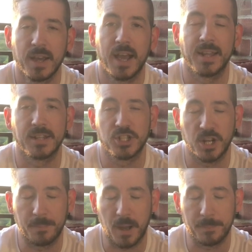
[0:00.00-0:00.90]
Had the
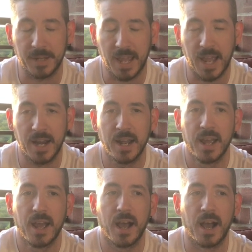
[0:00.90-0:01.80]
chip up again.
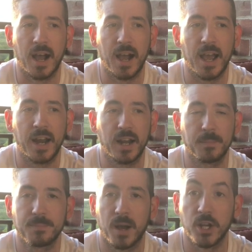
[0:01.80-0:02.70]
Ended up